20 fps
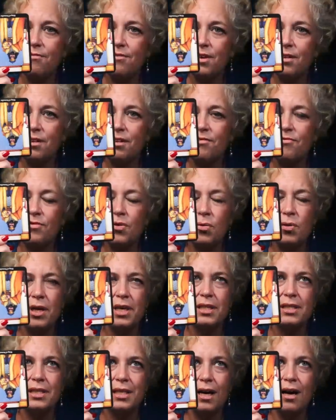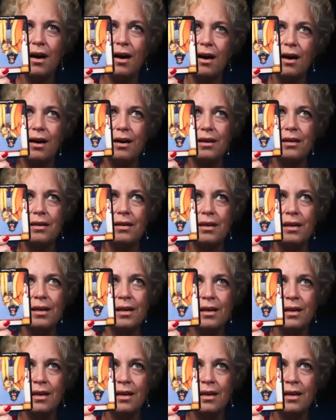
very focused on,